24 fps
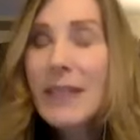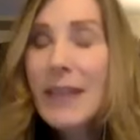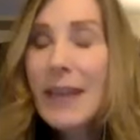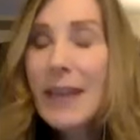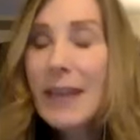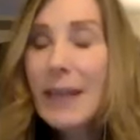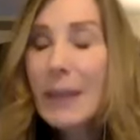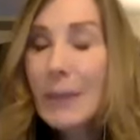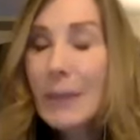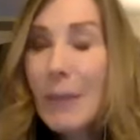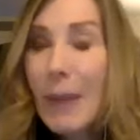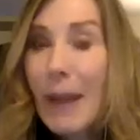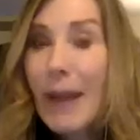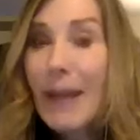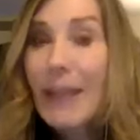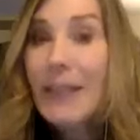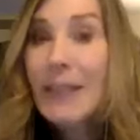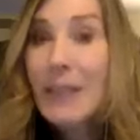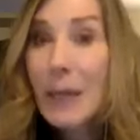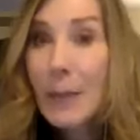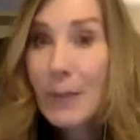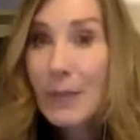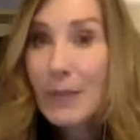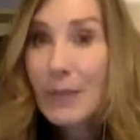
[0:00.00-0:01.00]
taken back a
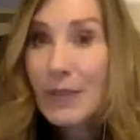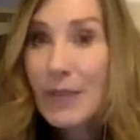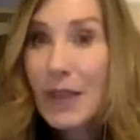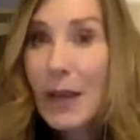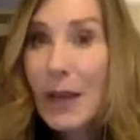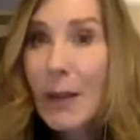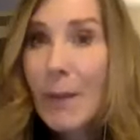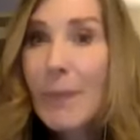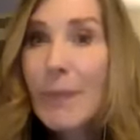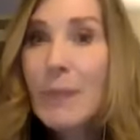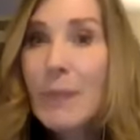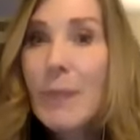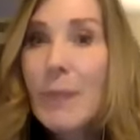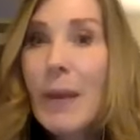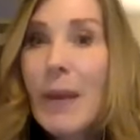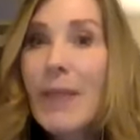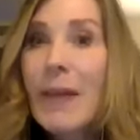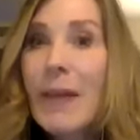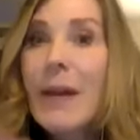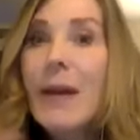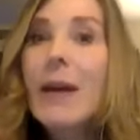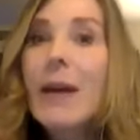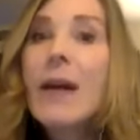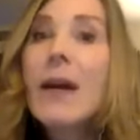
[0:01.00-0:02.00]
couple times by
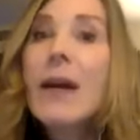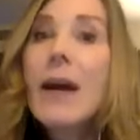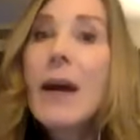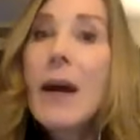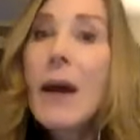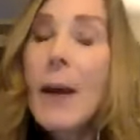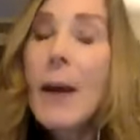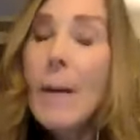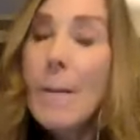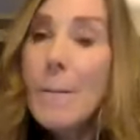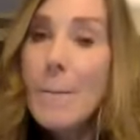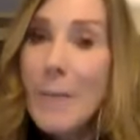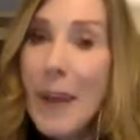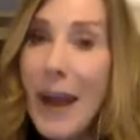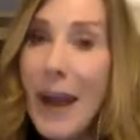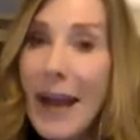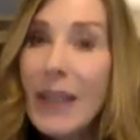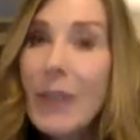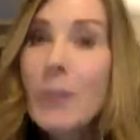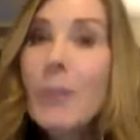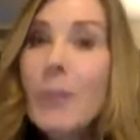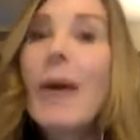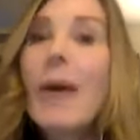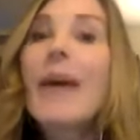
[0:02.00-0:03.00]
the
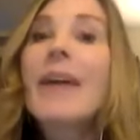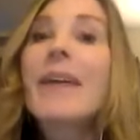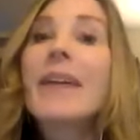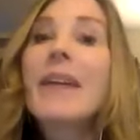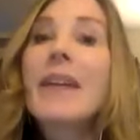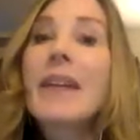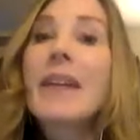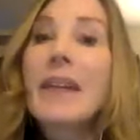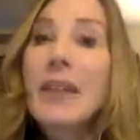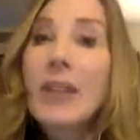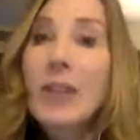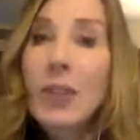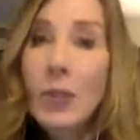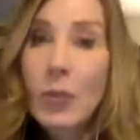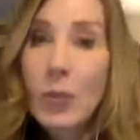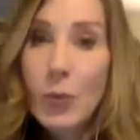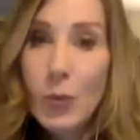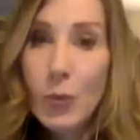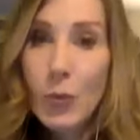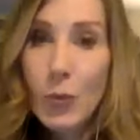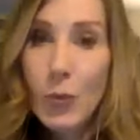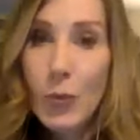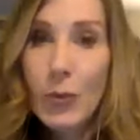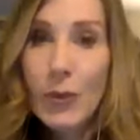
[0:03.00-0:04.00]
backbiting
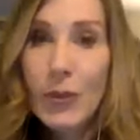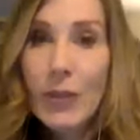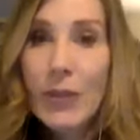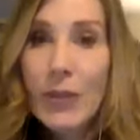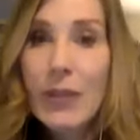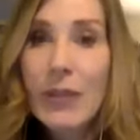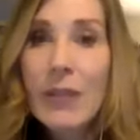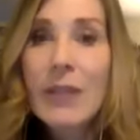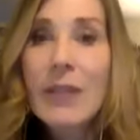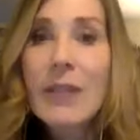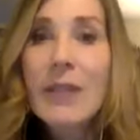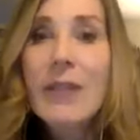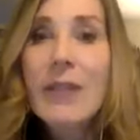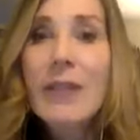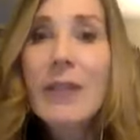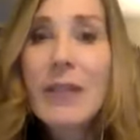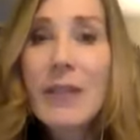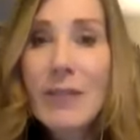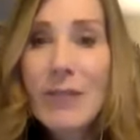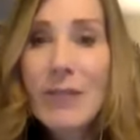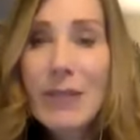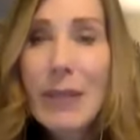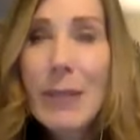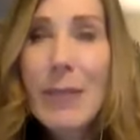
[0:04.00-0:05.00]
or,
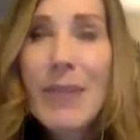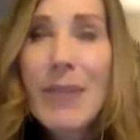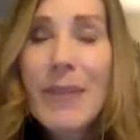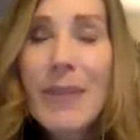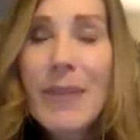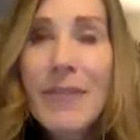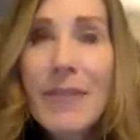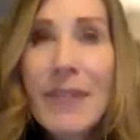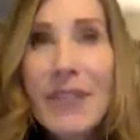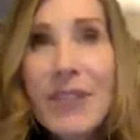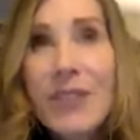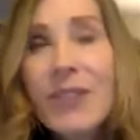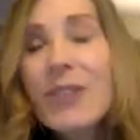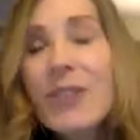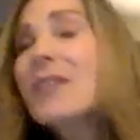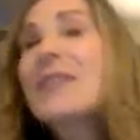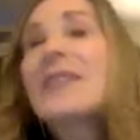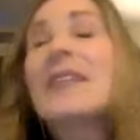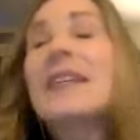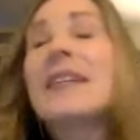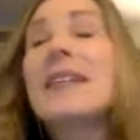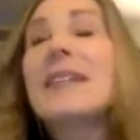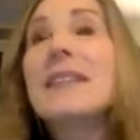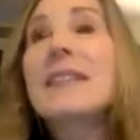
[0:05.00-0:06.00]
some of the
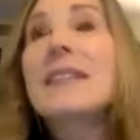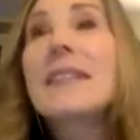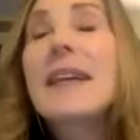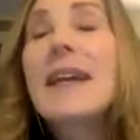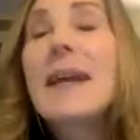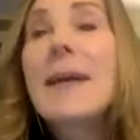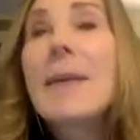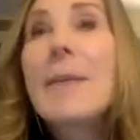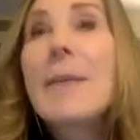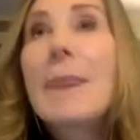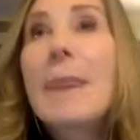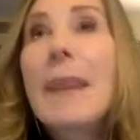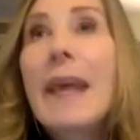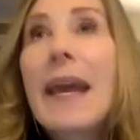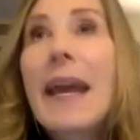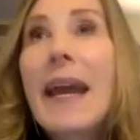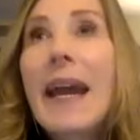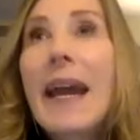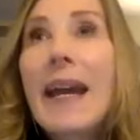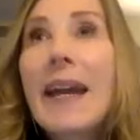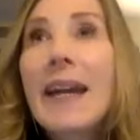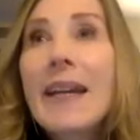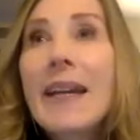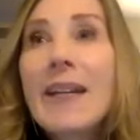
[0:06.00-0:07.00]
viciousness.
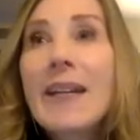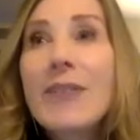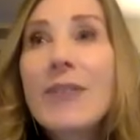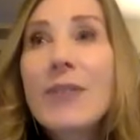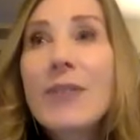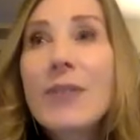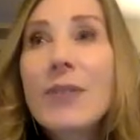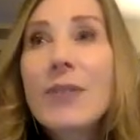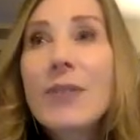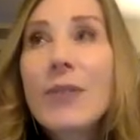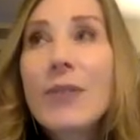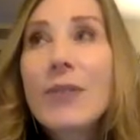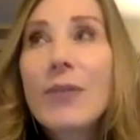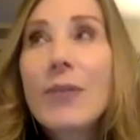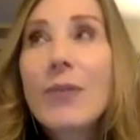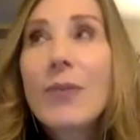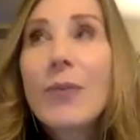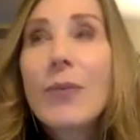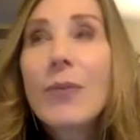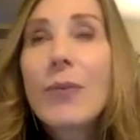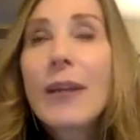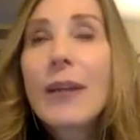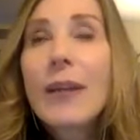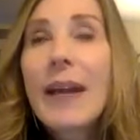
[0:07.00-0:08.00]
And
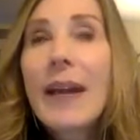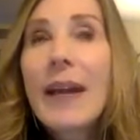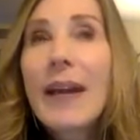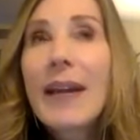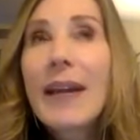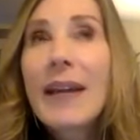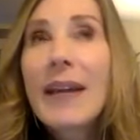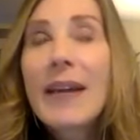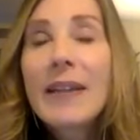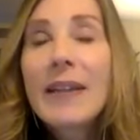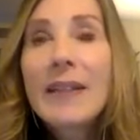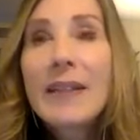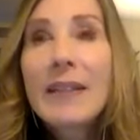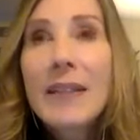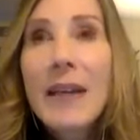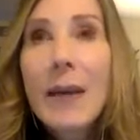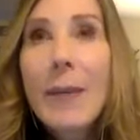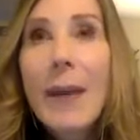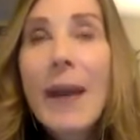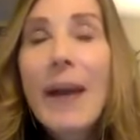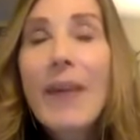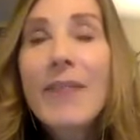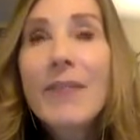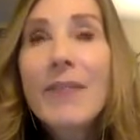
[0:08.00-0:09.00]
when I ended
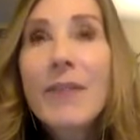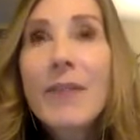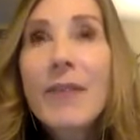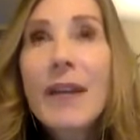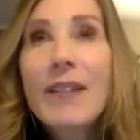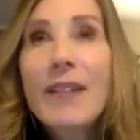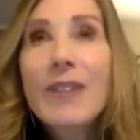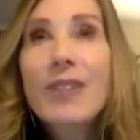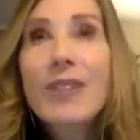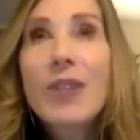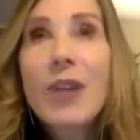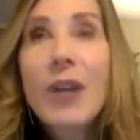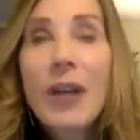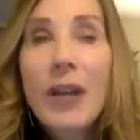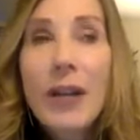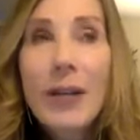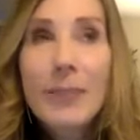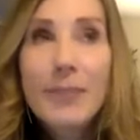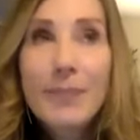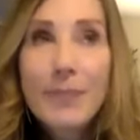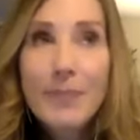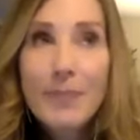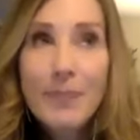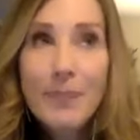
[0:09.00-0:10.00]
up after that
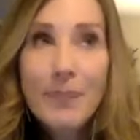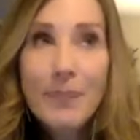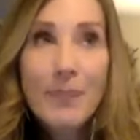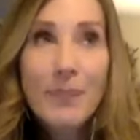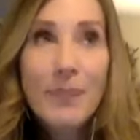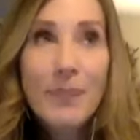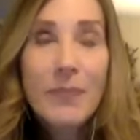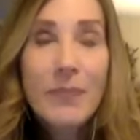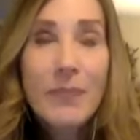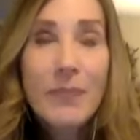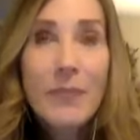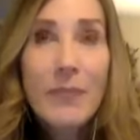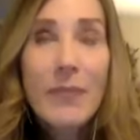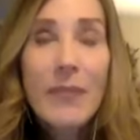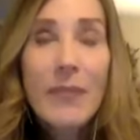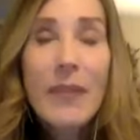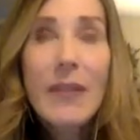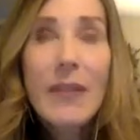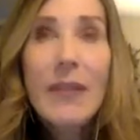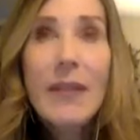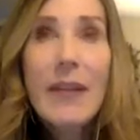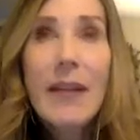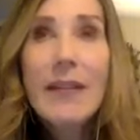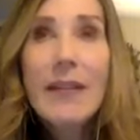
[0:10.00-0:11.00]
job,
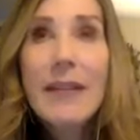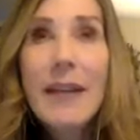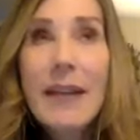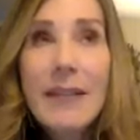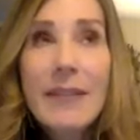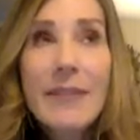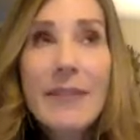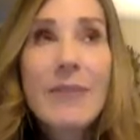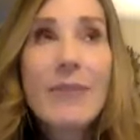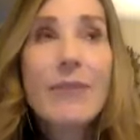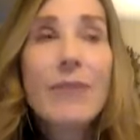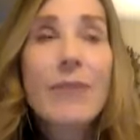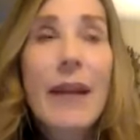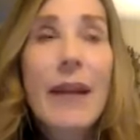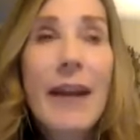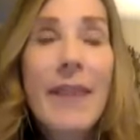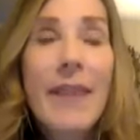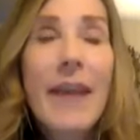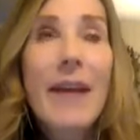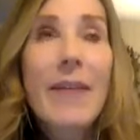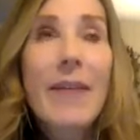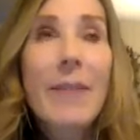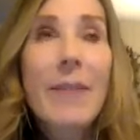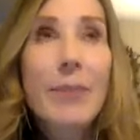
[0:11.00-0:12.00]
I ran
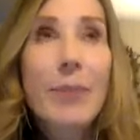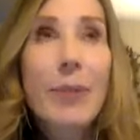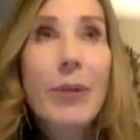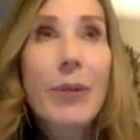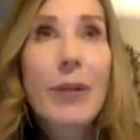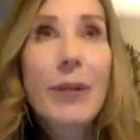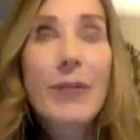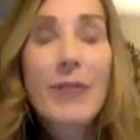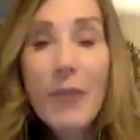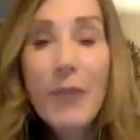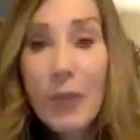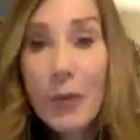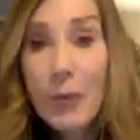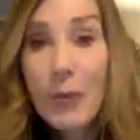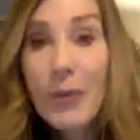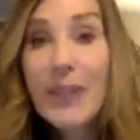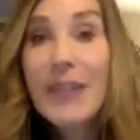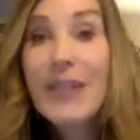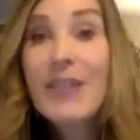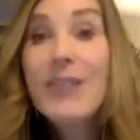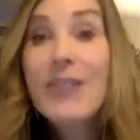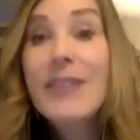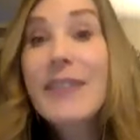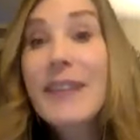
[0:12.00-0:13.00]
that program for 3
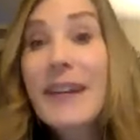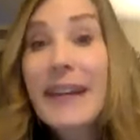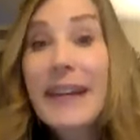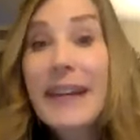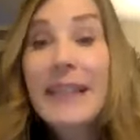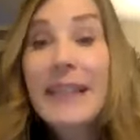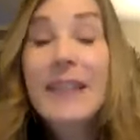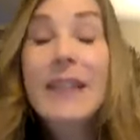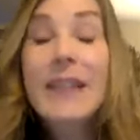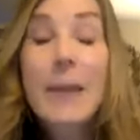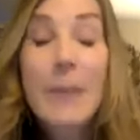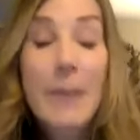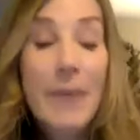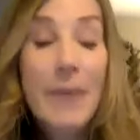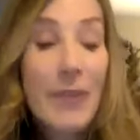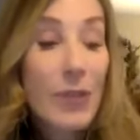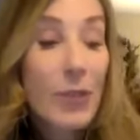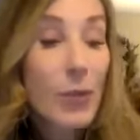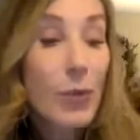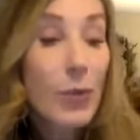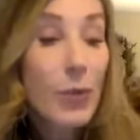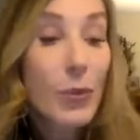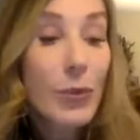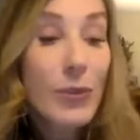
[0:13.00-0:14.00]
years. And then I ended up at the
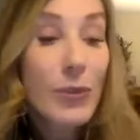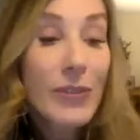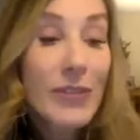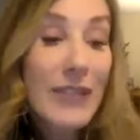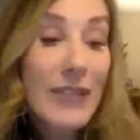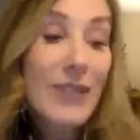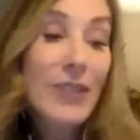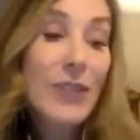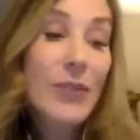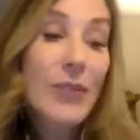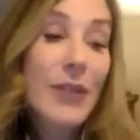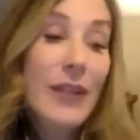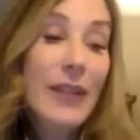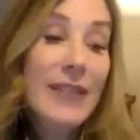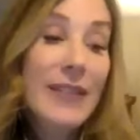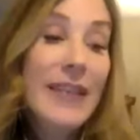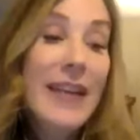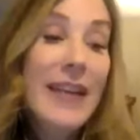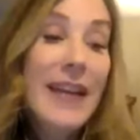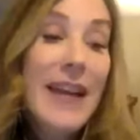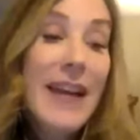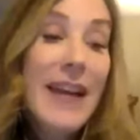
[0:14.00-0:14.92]
school district.